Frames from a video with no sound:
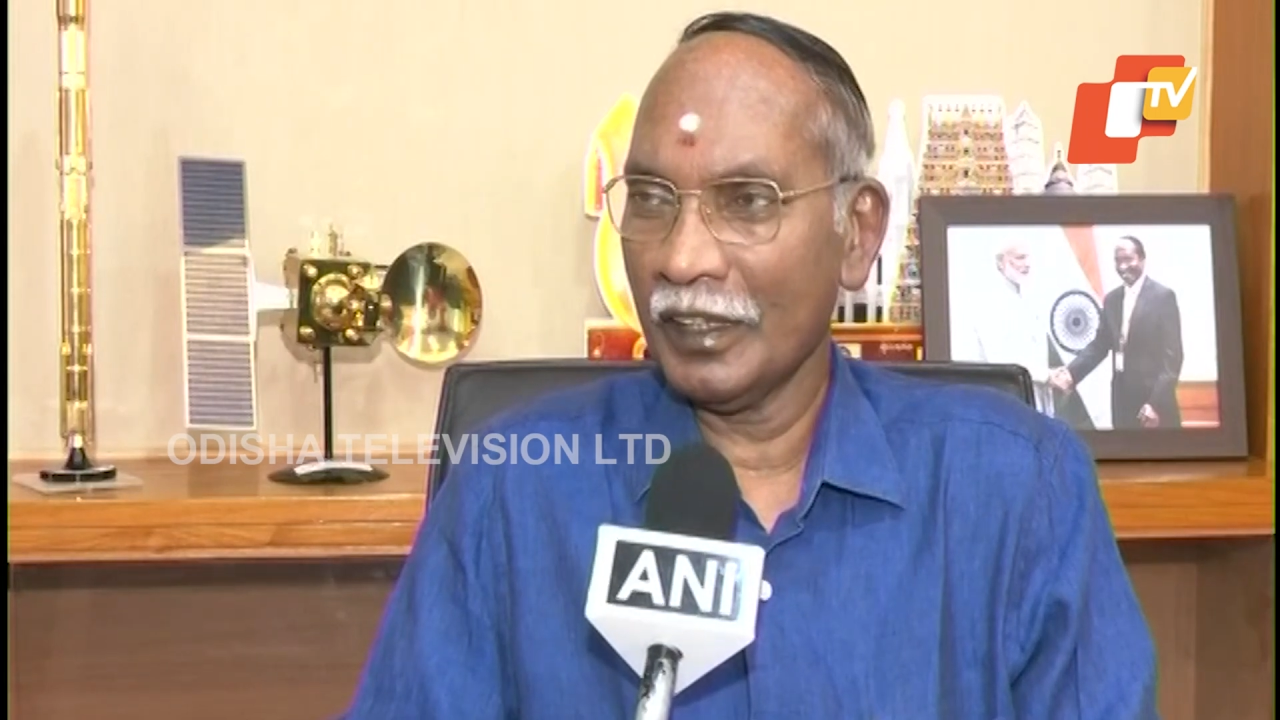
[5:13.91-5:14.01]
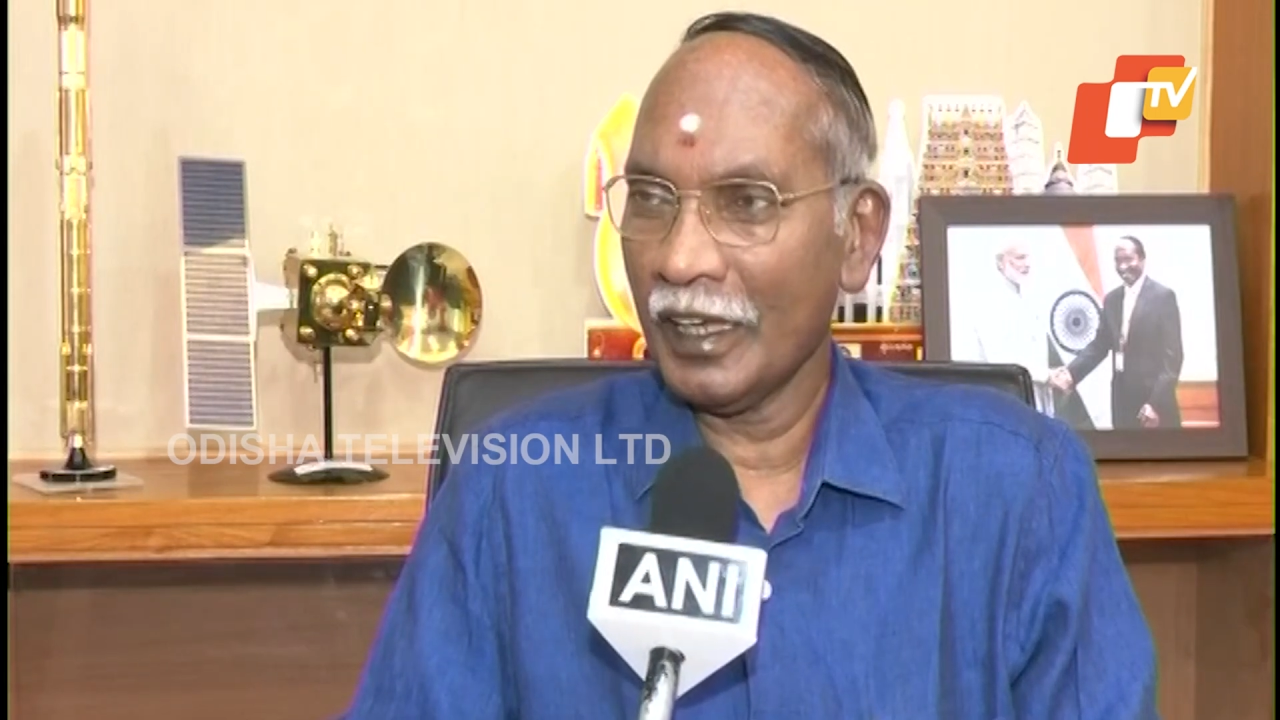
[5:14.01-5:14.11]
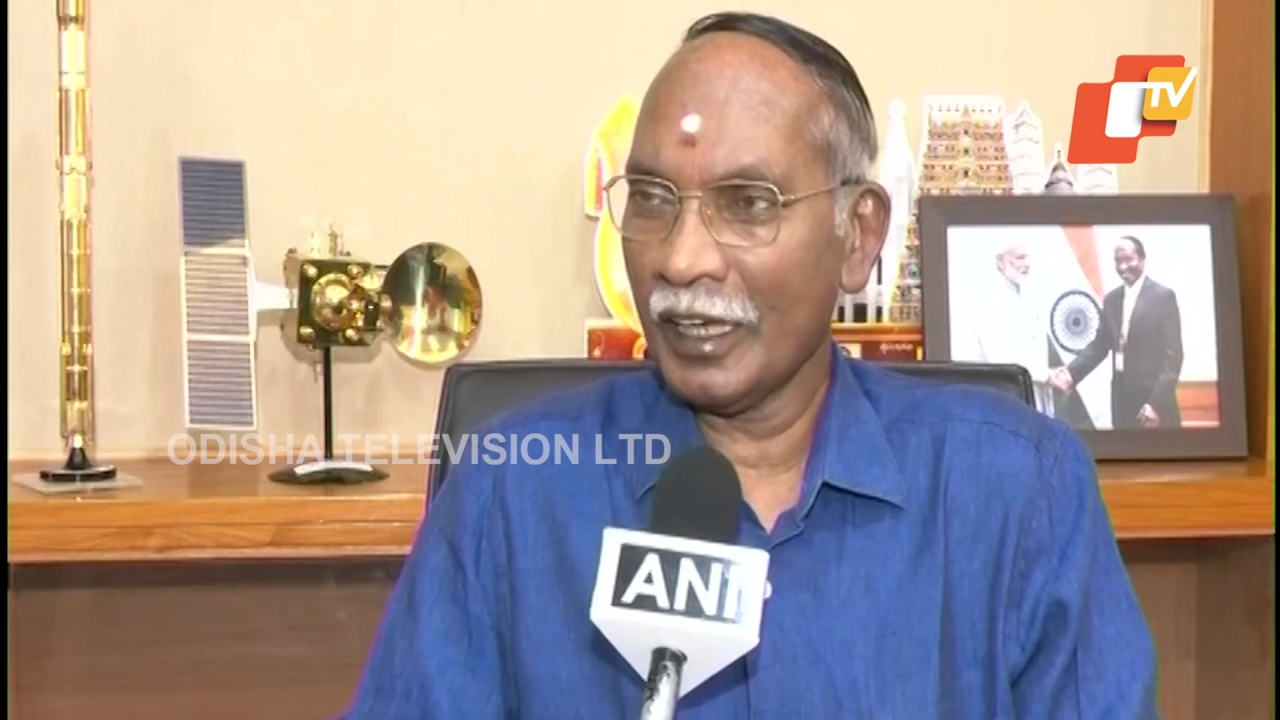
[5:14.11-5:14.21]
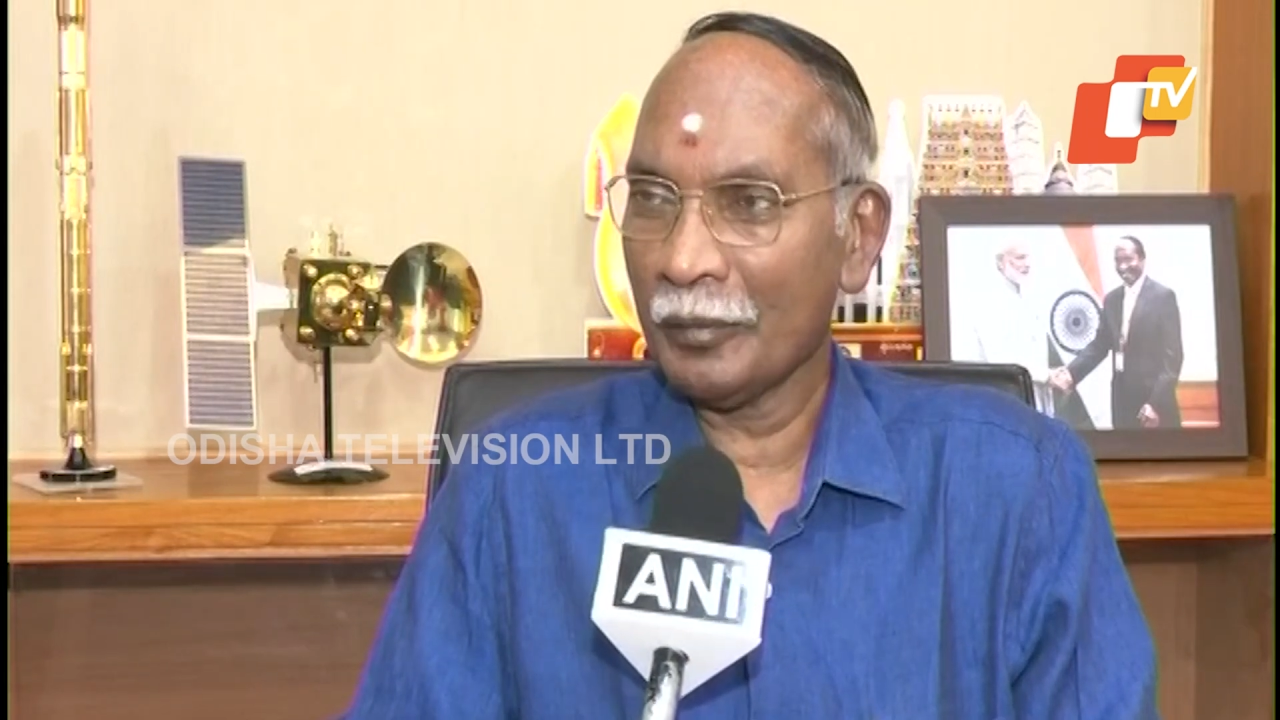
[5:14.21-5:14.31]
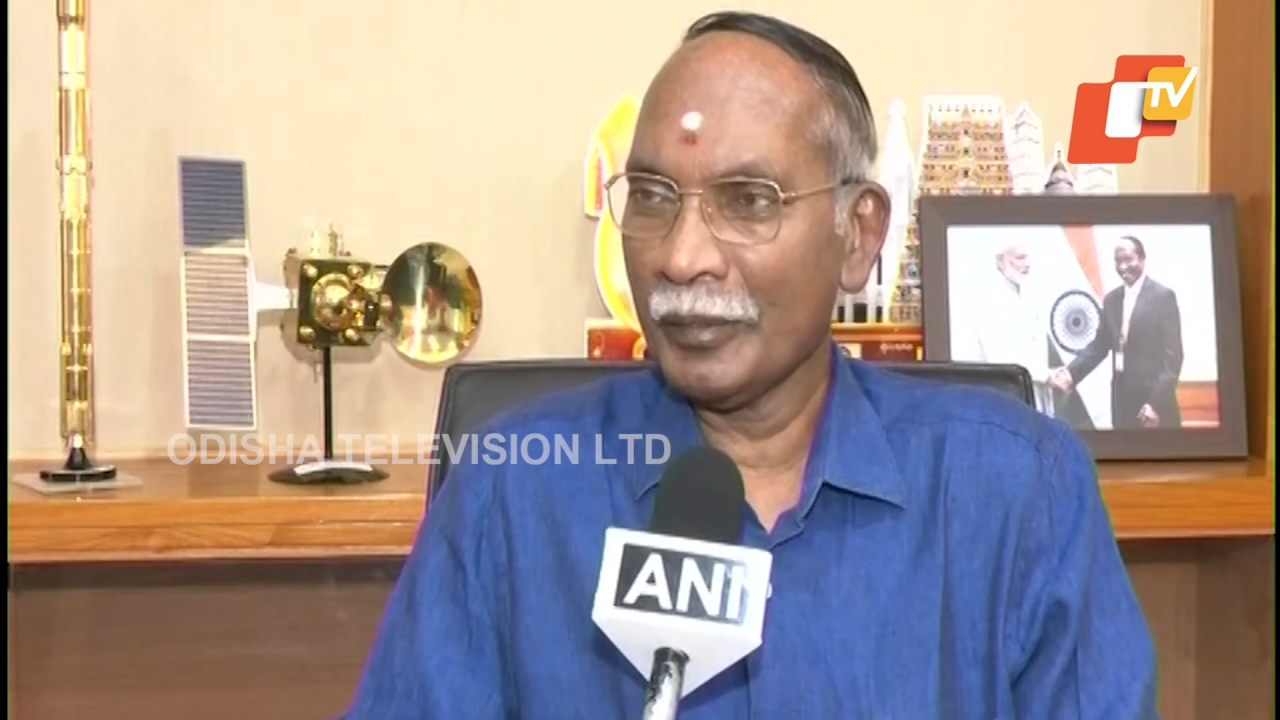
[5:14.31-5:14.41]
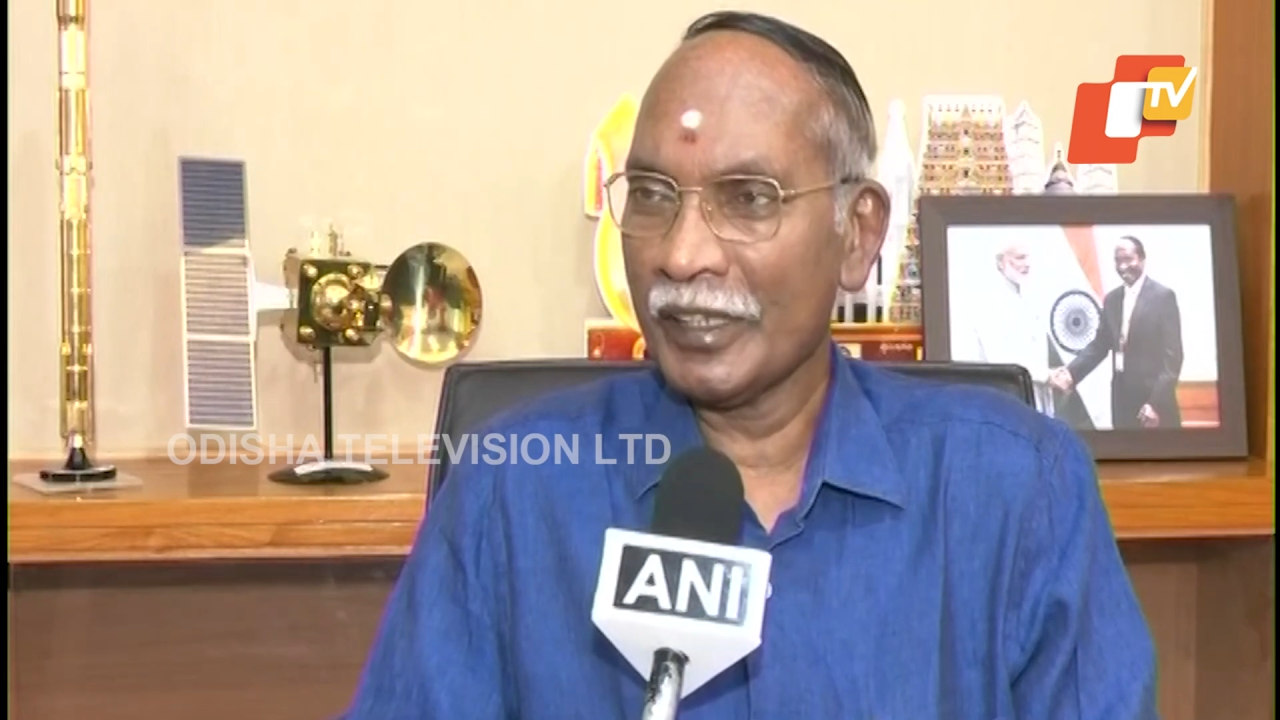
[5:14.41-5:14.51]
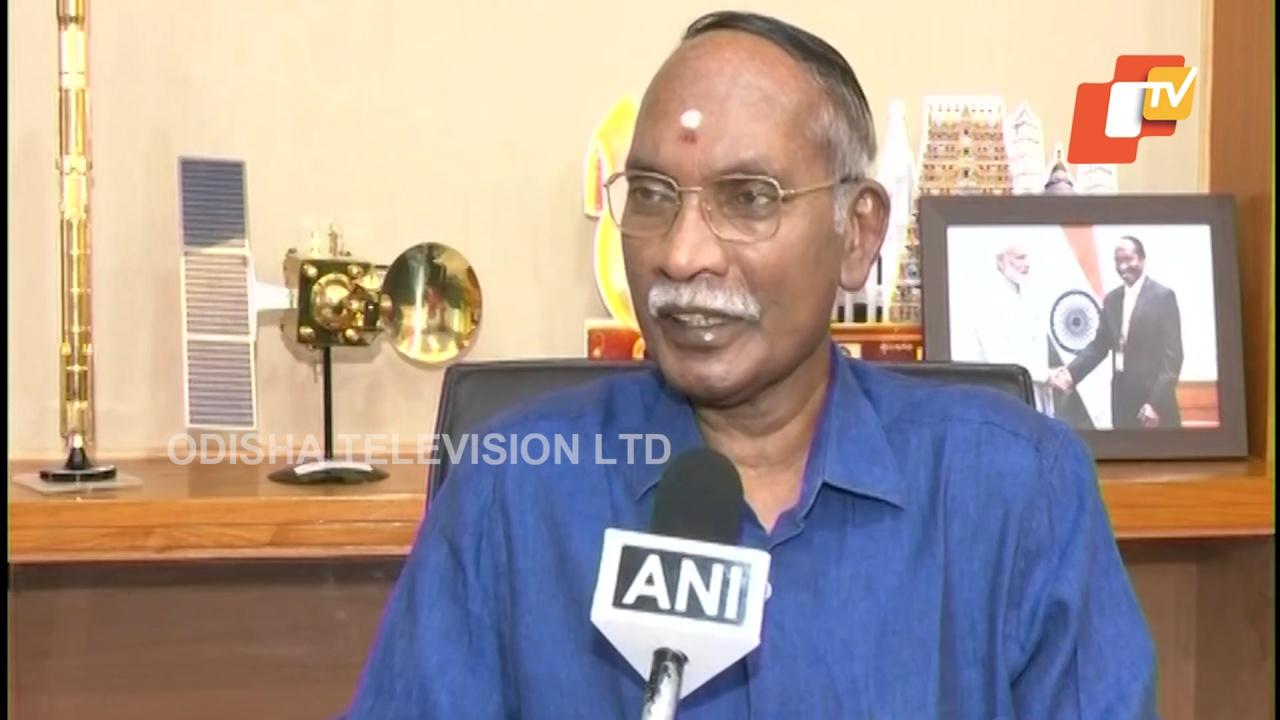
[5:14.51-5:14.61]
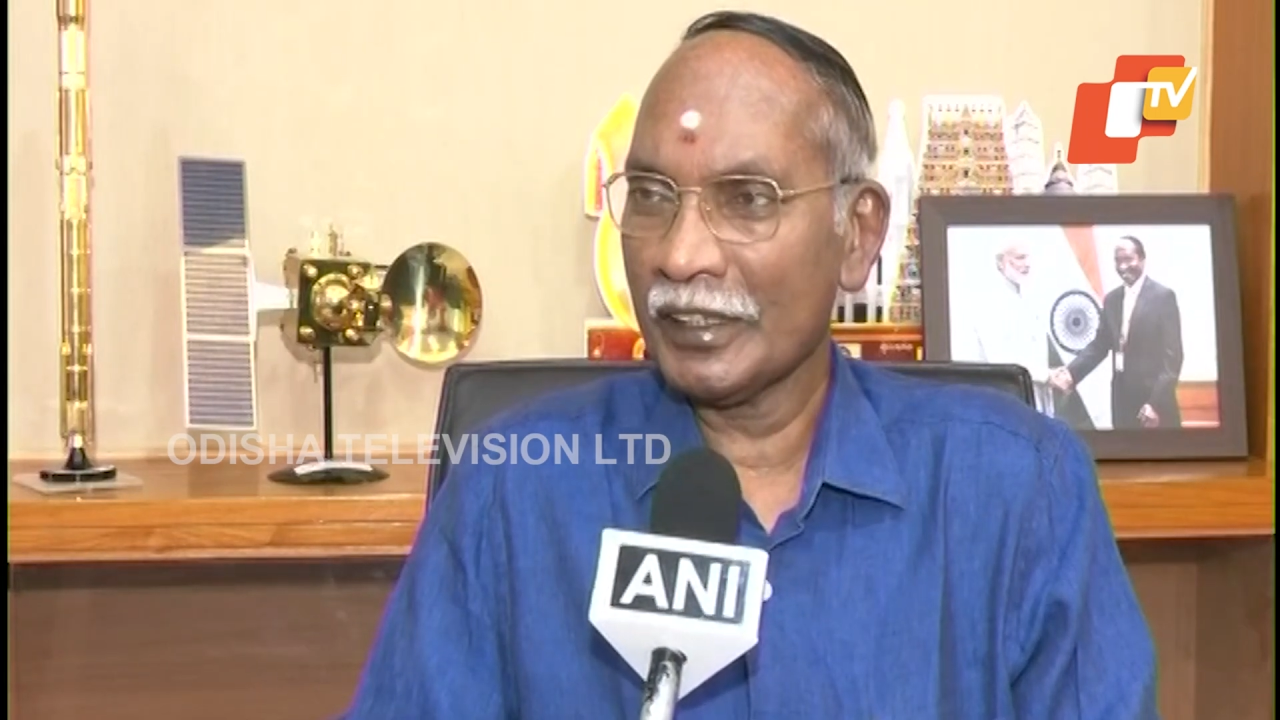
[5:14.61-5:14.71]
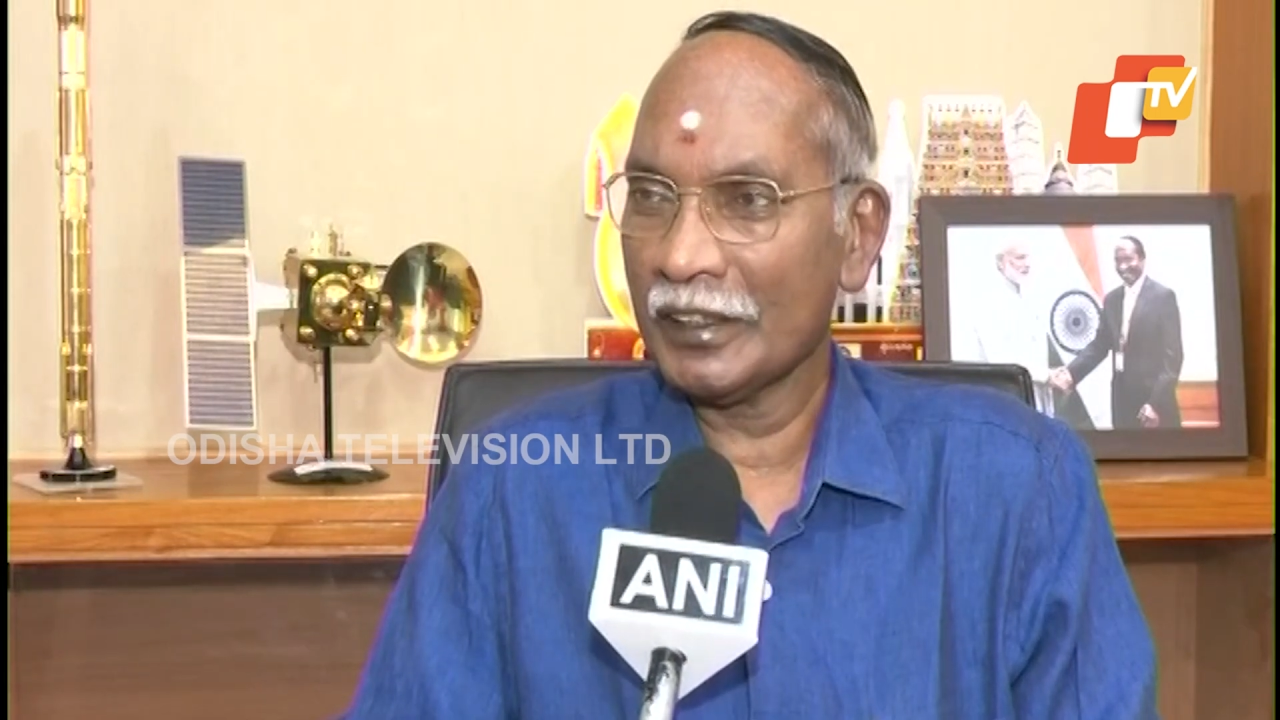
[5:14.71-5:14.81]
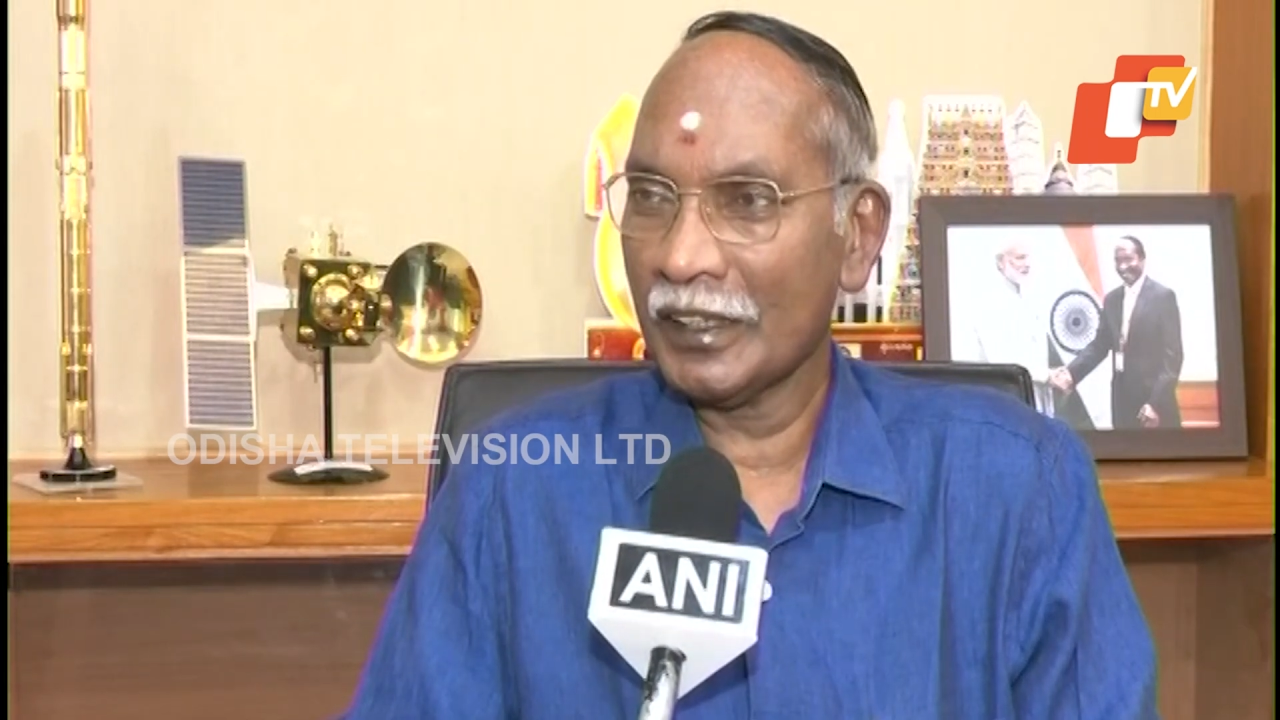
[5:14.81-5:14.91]
error
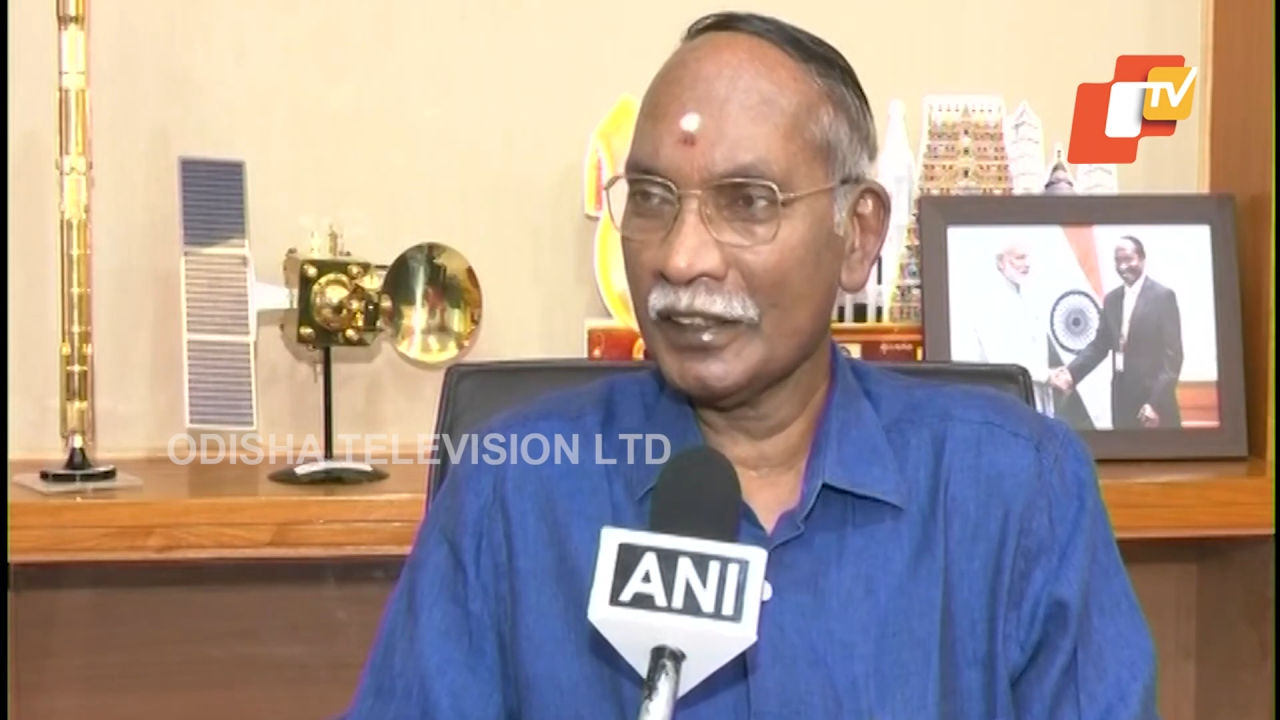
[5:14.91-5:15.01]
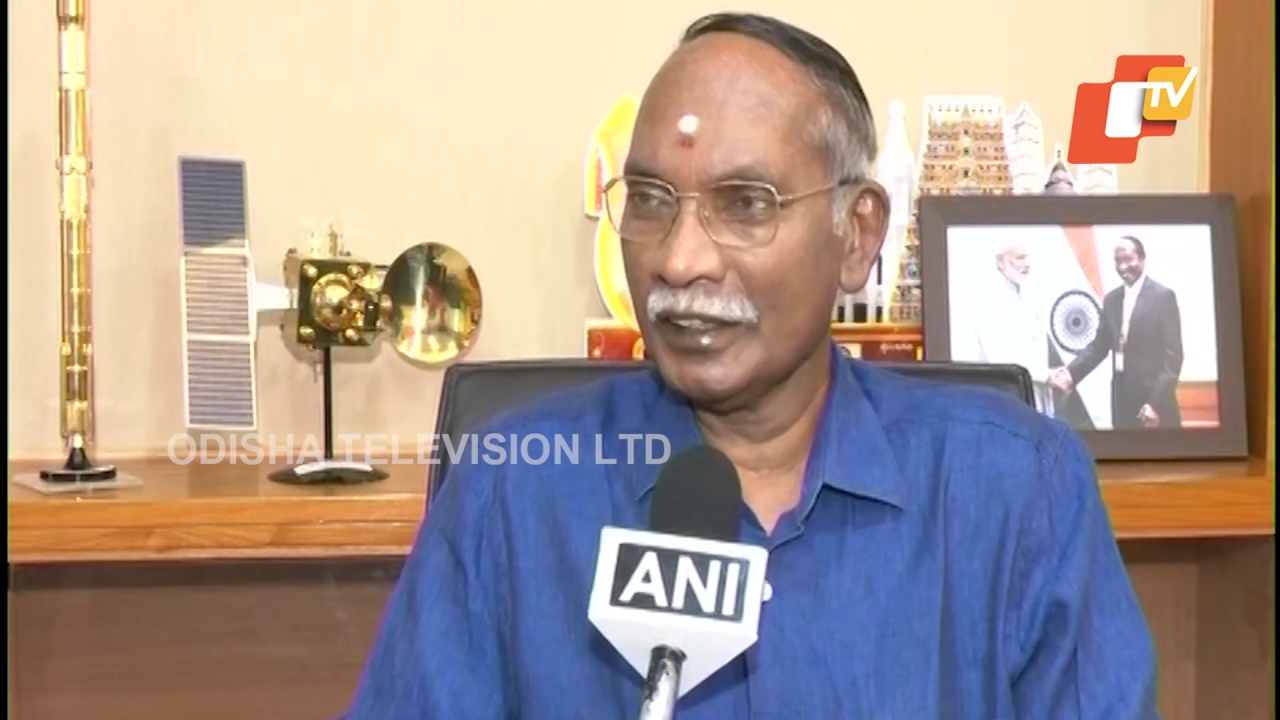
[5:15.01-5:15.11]
means it is uh,